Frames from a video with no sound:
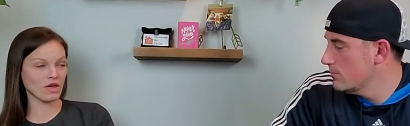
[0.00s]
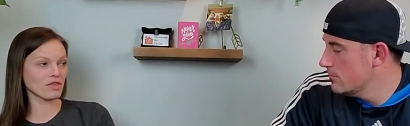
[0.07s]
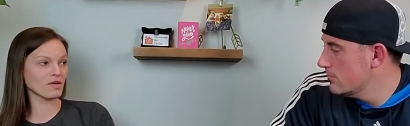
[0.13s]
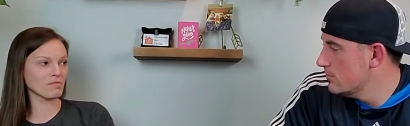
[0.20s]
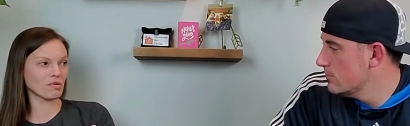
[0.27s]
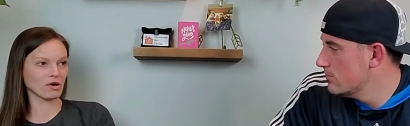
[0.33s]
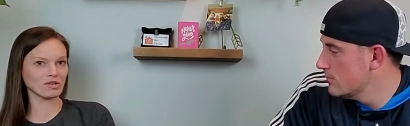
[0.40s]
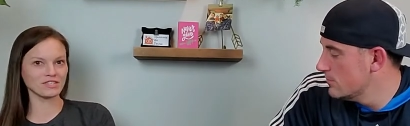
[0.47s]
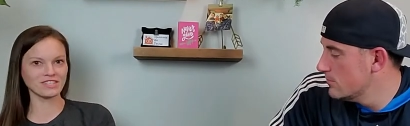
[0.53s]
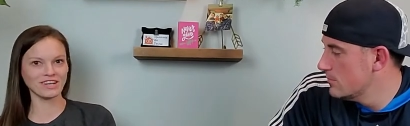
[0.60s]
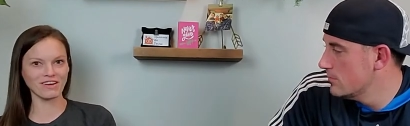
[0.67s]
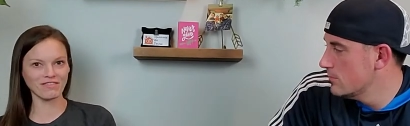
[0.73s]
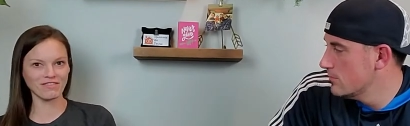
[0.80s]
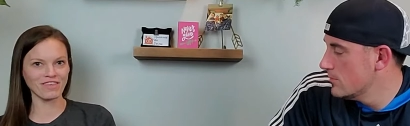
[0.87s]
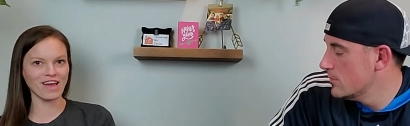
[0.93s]
Speaker 1: a
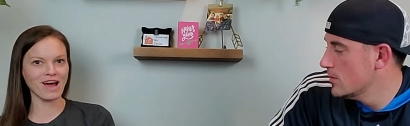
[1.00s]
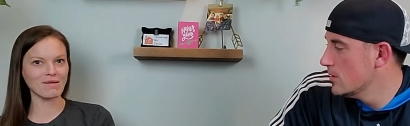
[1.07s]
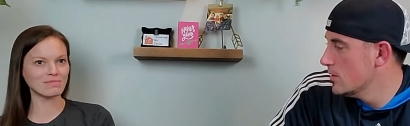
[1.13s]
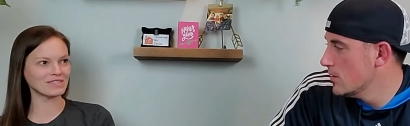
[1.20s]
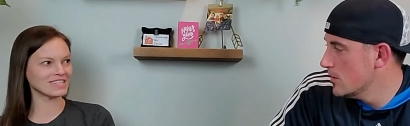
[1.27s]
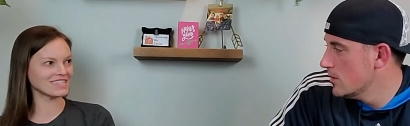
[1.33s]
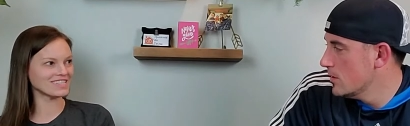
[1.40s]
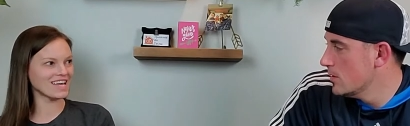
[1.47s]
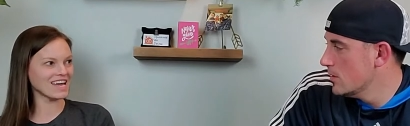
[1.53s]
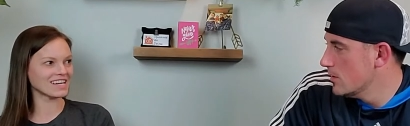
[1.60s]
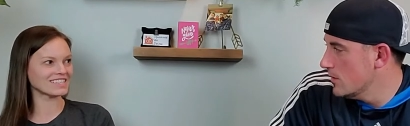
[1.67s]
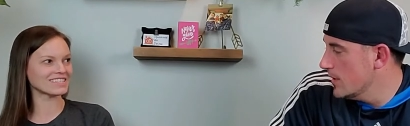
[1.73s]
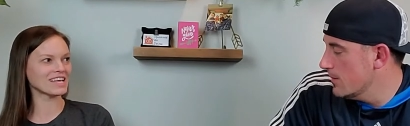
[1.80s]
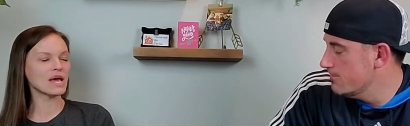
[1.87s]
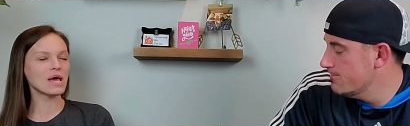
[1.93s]
person of the opposite
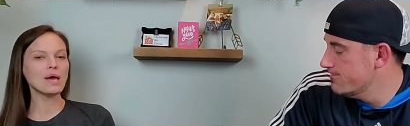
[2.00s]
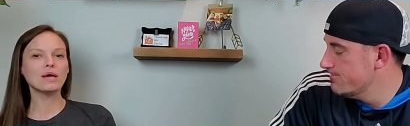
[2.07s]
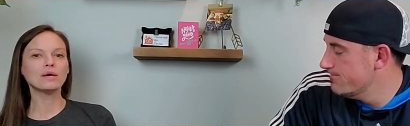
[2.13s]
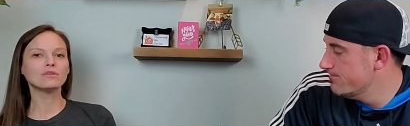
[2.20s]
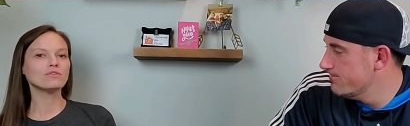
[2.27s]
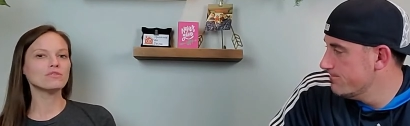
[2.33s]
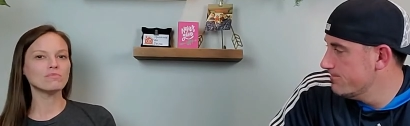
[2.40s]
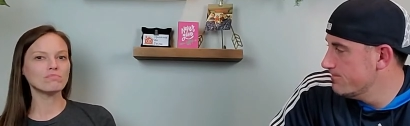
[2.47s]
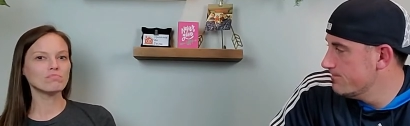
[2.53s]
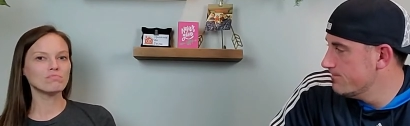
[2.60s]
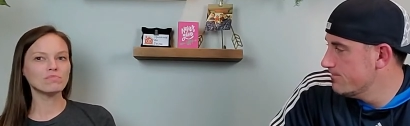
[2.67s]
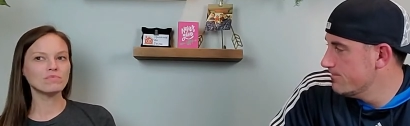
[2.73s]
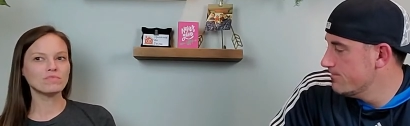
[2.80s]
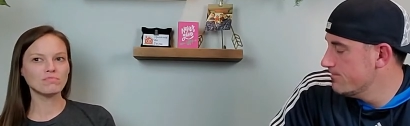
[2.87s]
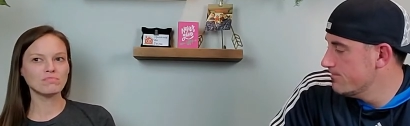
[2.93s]
sex. Yep.
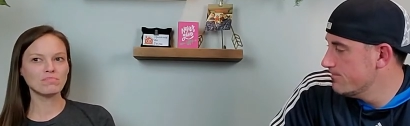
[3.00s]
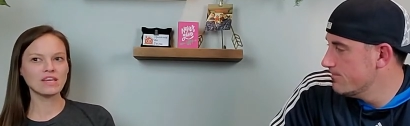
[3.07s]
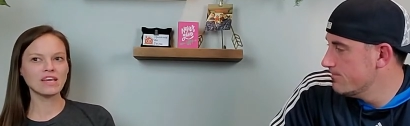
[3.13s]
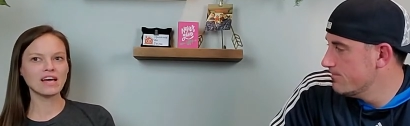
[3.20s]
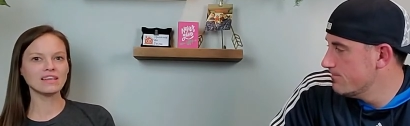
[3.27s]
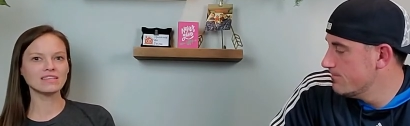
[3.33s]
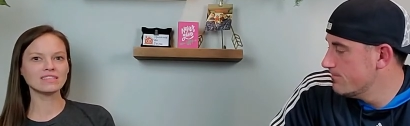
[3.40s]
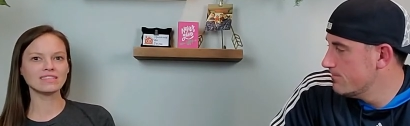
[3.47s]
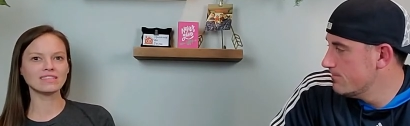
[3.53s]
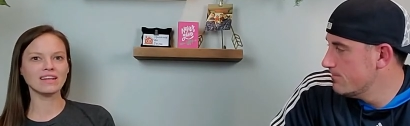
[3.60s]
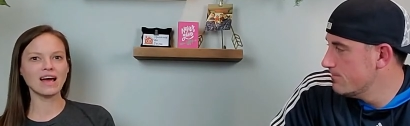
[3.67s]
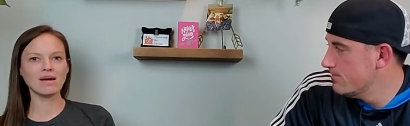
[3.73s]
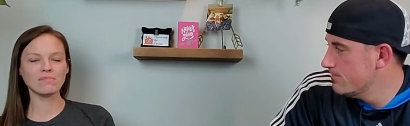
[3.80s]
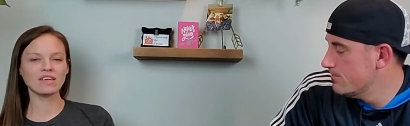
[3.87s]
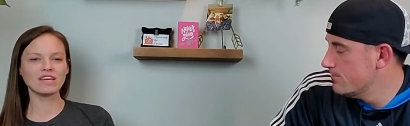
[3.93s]
Because
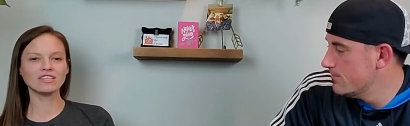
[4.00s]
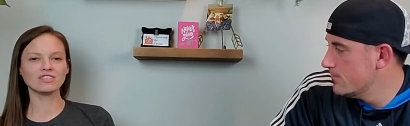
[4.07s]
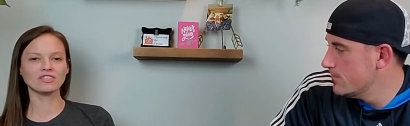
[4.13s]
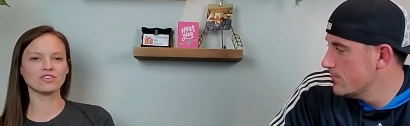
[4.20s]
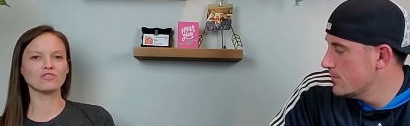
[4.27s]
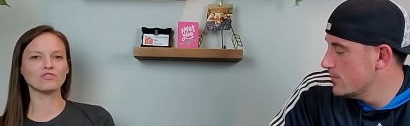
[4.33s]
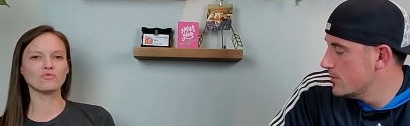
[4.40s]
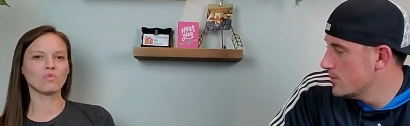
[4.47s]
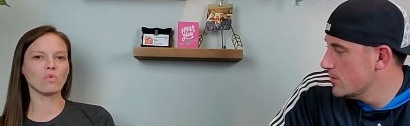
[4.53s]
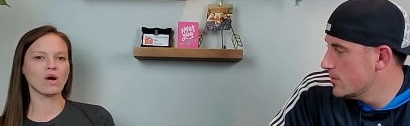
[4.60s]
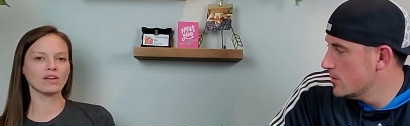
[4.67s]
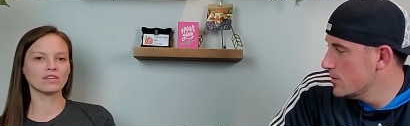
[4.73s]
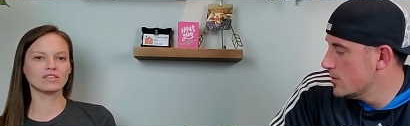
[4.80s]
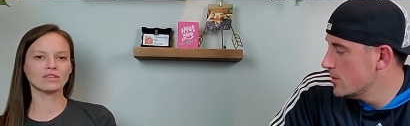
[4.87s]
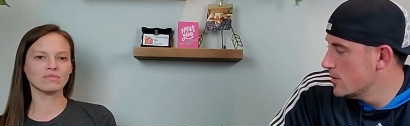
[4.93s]
not because you
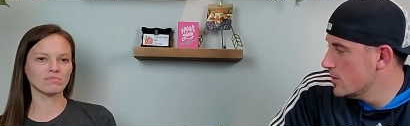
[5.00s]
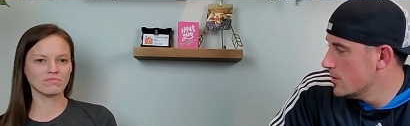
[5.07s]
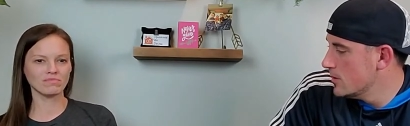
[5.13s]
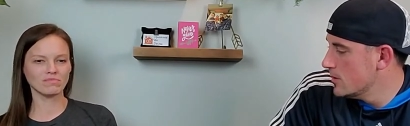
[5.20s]
want to,